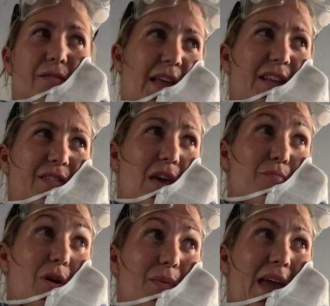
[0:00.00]
they did their
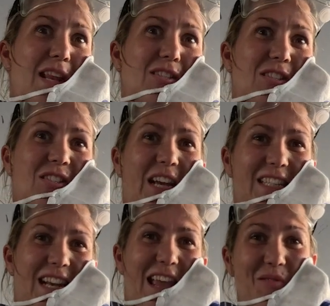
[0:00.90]
proper engine check
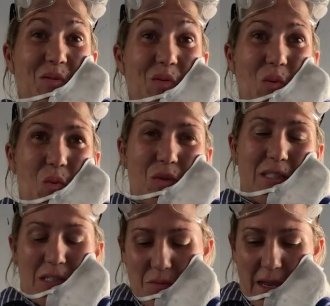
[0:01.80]
today, which was
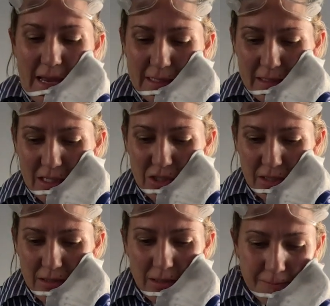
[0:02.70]
awesome. He's a
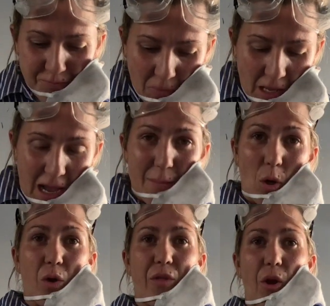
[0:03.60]
legend.
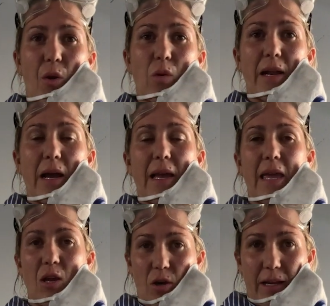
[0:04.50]
Although when
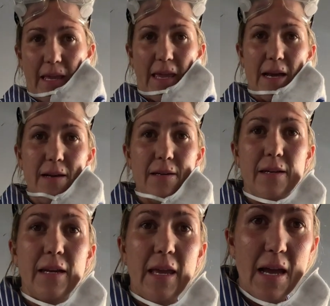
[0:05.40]
he got here,
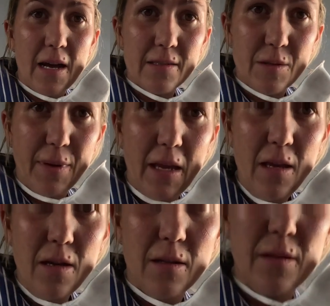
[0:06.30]
he asked me,